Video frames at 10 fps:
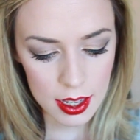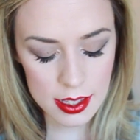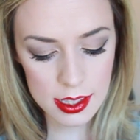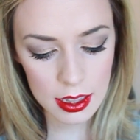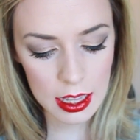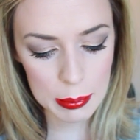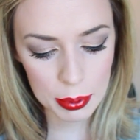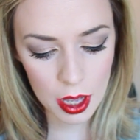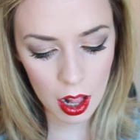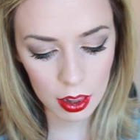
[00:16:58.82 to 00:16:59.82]
It's a
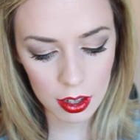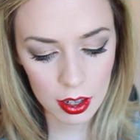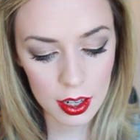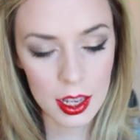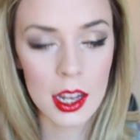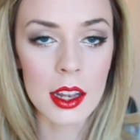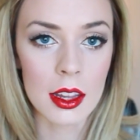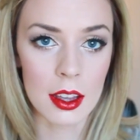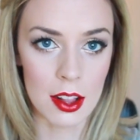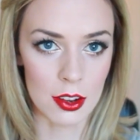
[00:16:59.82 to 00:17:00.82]
lip color in
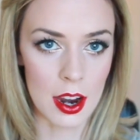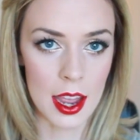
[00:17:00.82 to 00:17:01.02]
the color